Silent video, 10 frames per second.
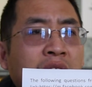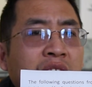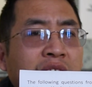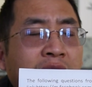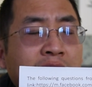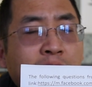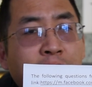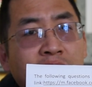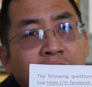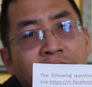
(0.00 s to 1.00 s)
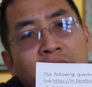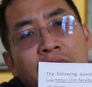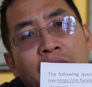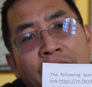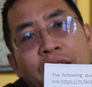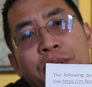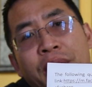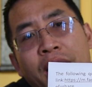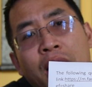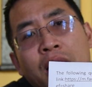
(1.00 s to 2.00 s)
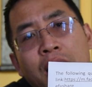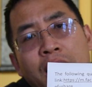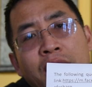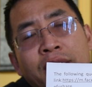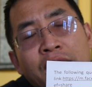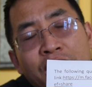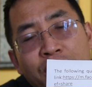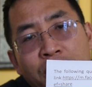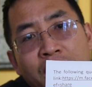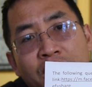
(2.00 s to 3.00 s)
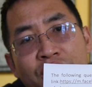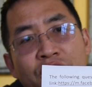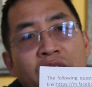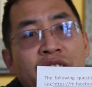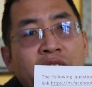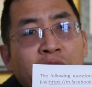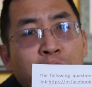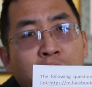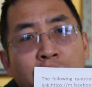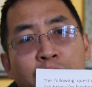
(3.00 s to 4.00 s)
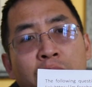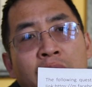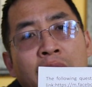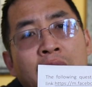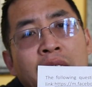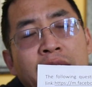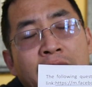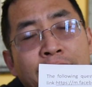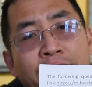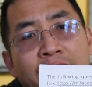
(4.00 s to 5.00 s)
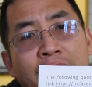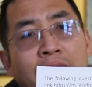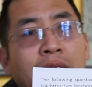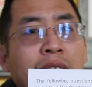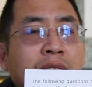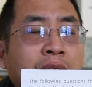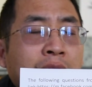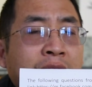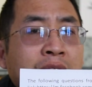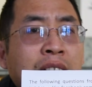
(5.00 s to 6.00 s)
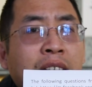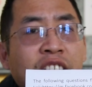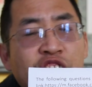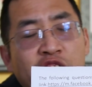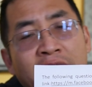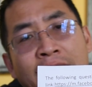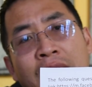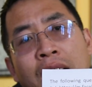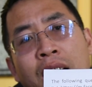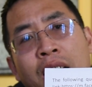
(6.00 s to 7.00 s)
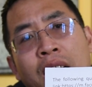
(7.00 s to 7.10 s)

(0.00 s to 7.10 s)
in a specific area, even in United States, in Europe, in Africa, in India, in China,